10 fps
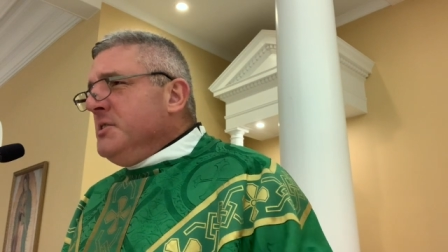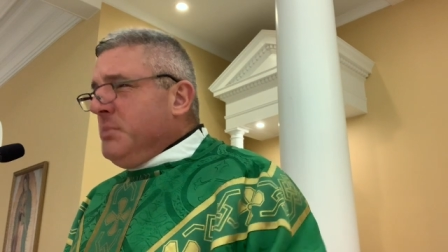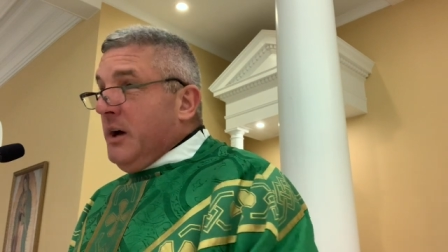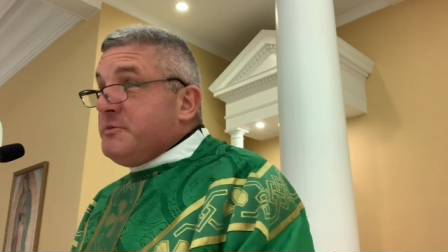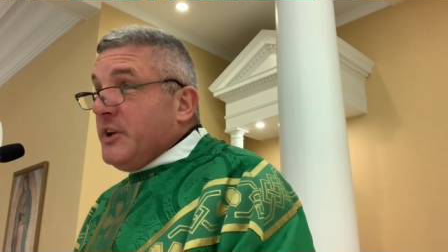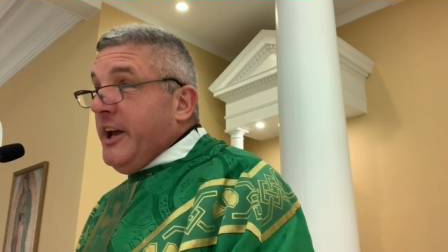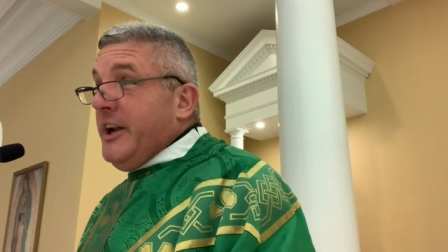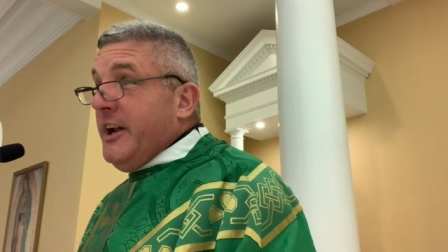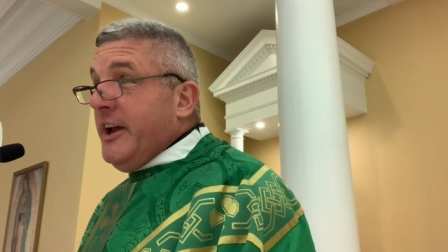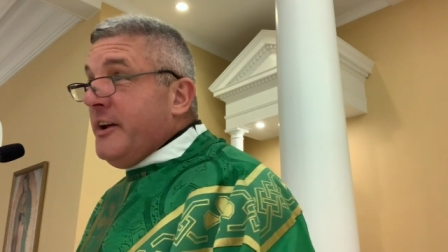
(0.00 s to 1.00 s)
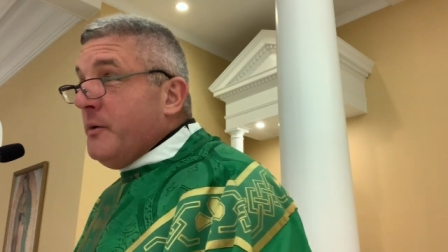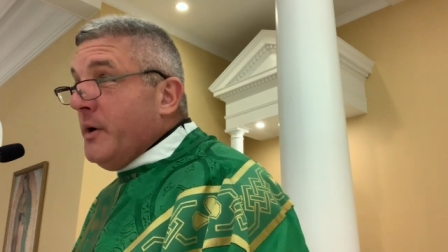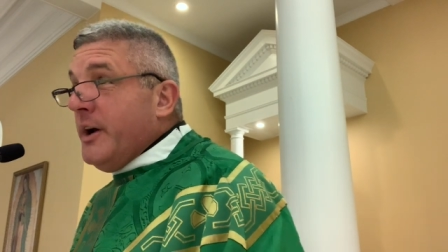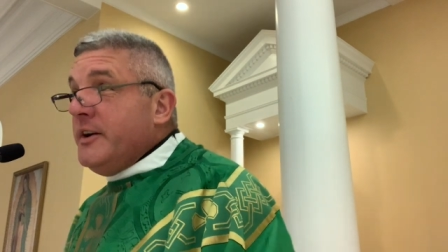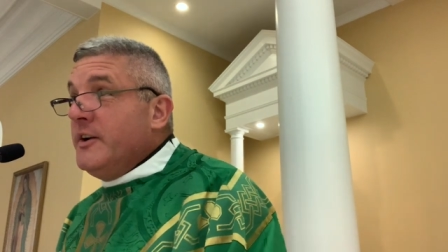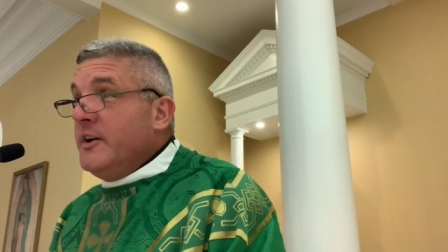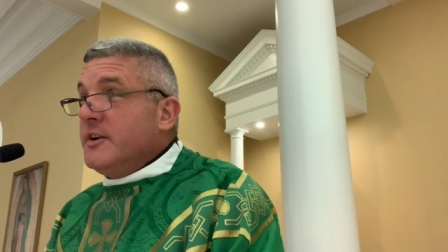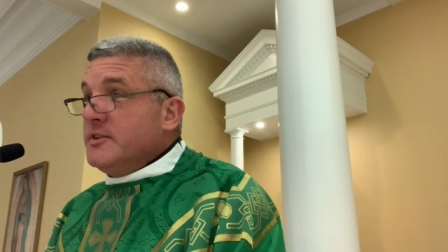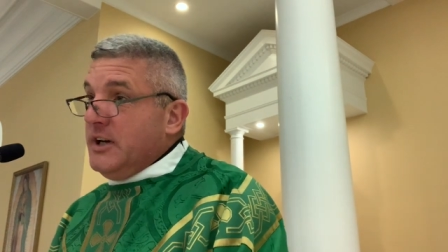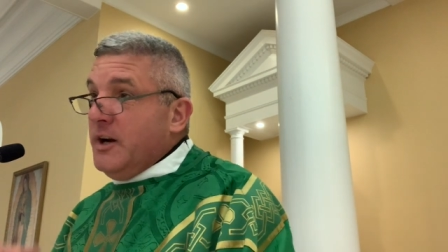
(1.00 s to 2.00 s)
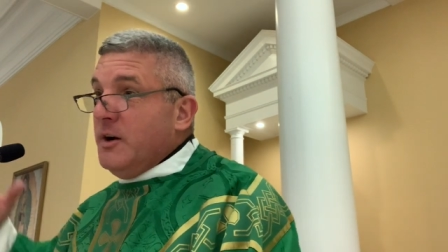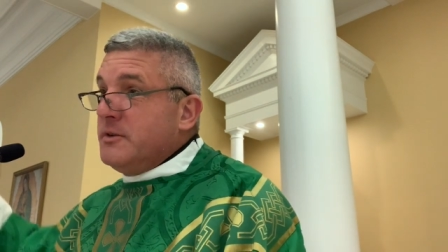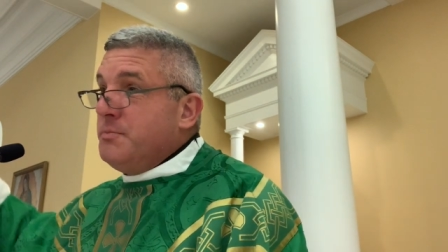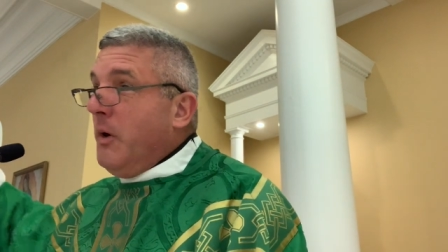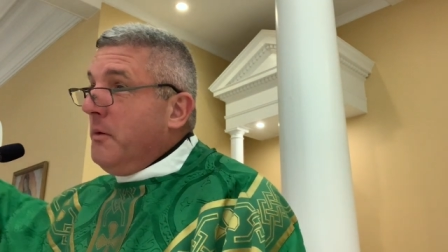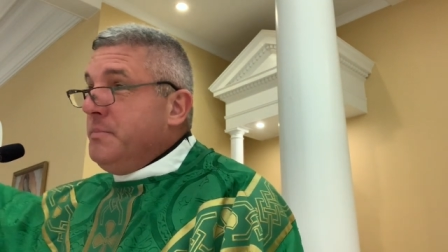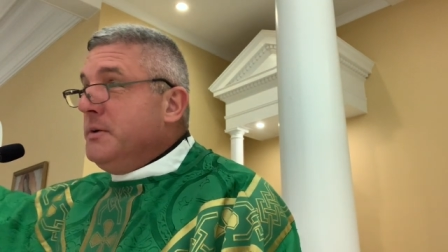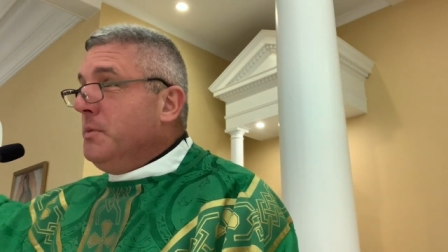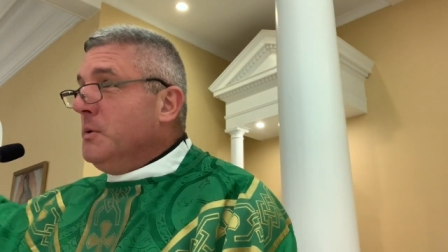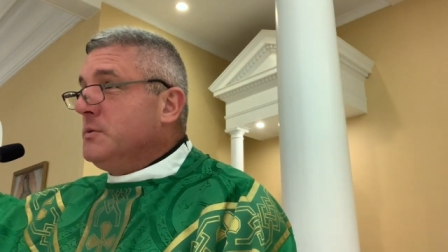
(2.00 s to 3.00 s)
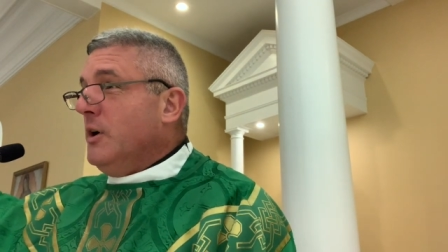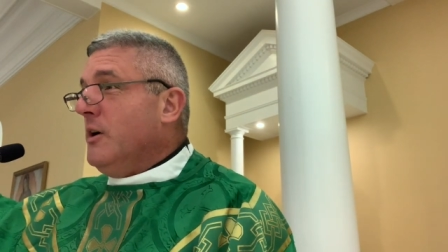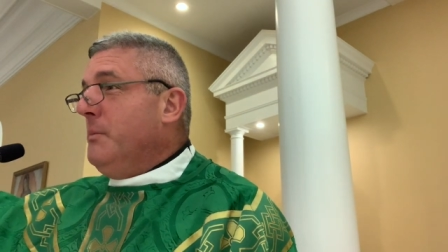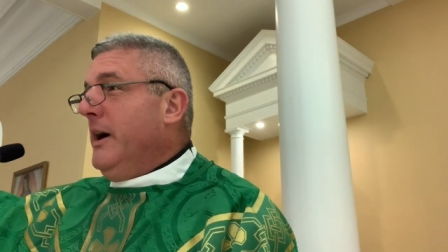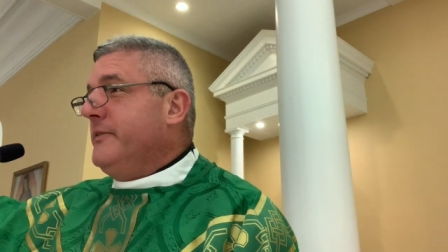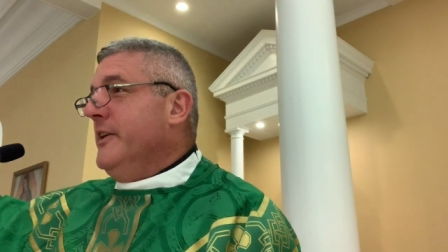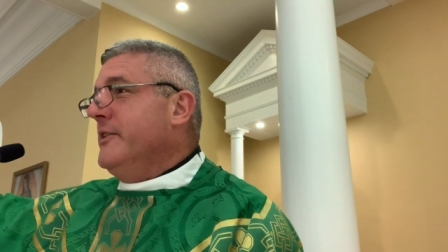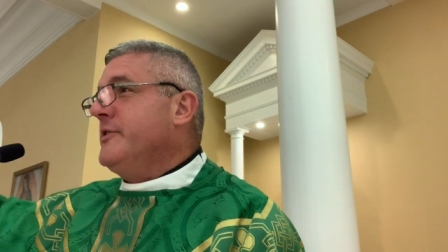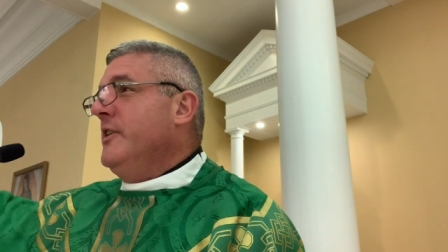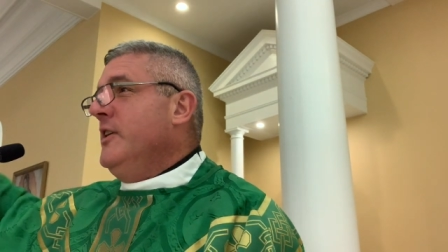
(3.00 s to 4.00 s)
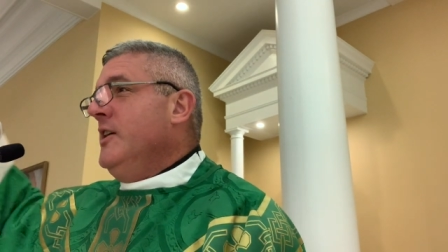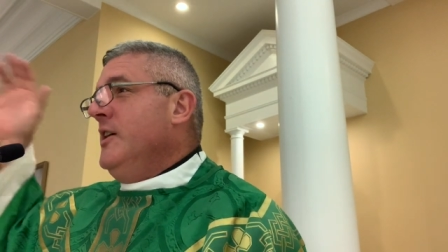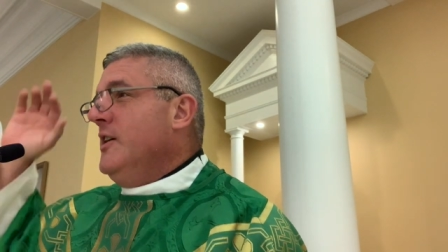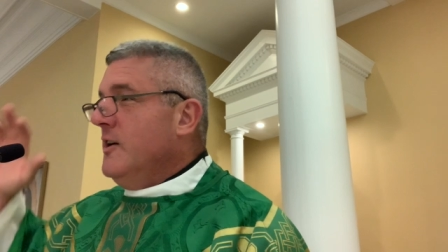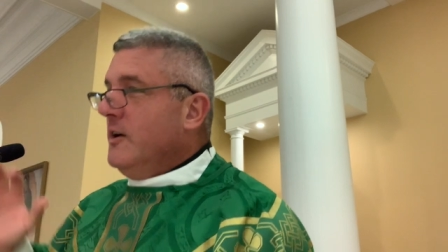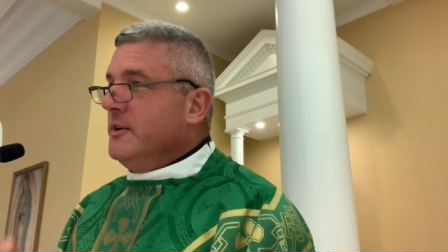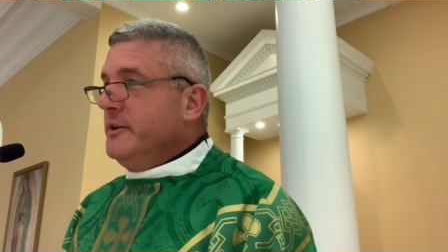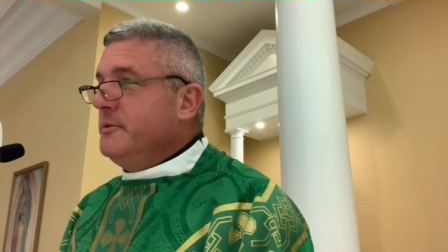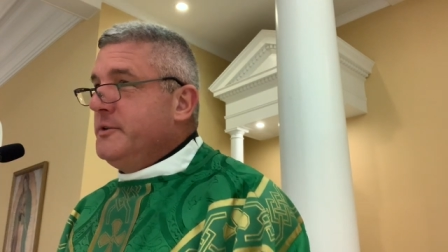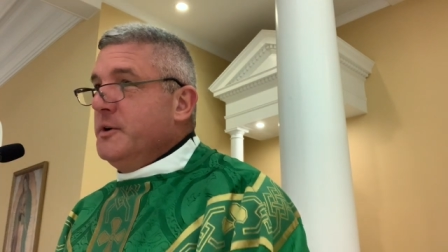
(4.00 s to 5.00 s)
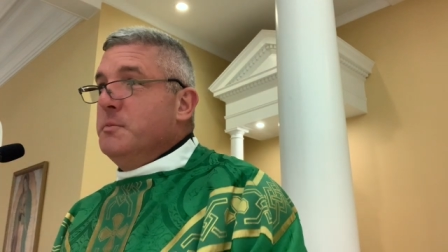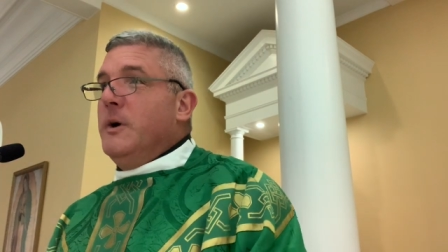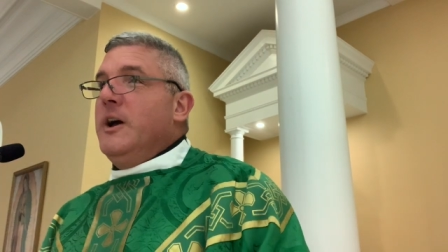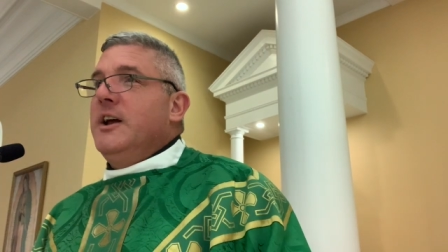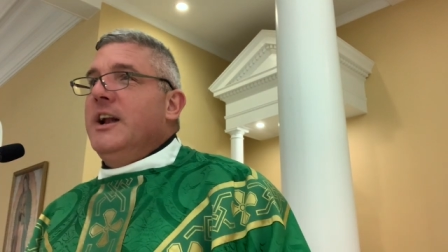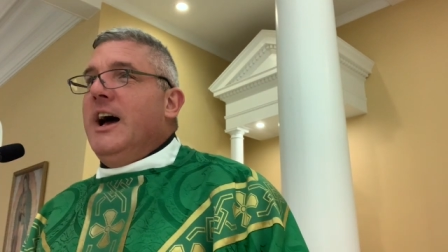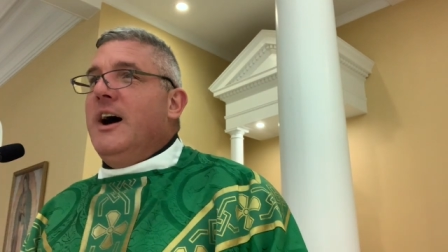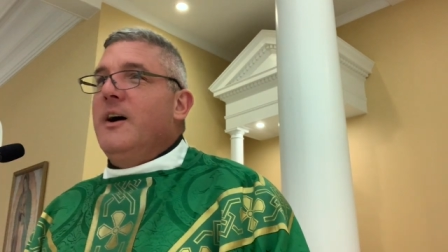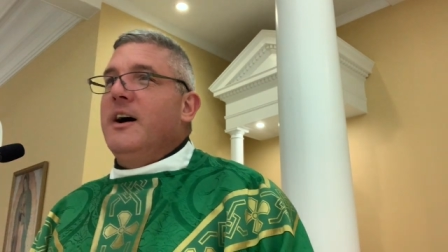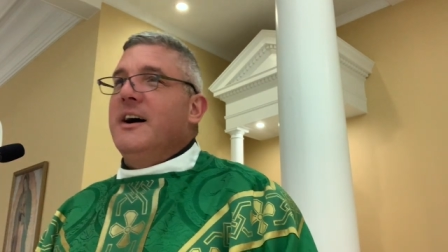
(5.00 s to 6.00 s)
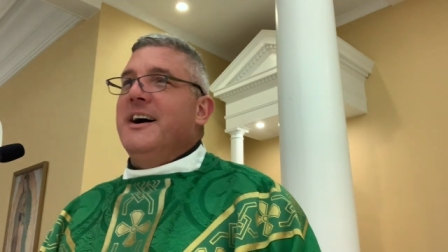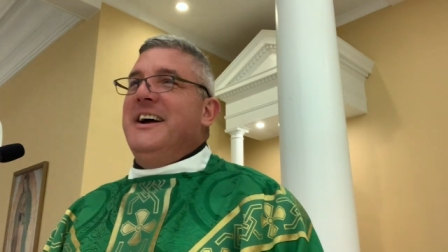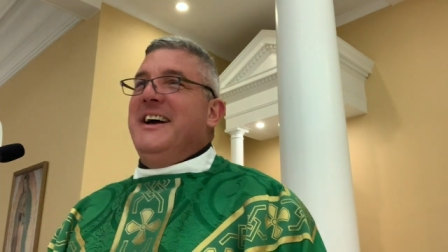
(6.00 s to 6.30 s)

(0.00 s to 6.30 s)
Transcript: But I'm saying it anyway because I heard smart people talk about this on YouTube. Now, uh,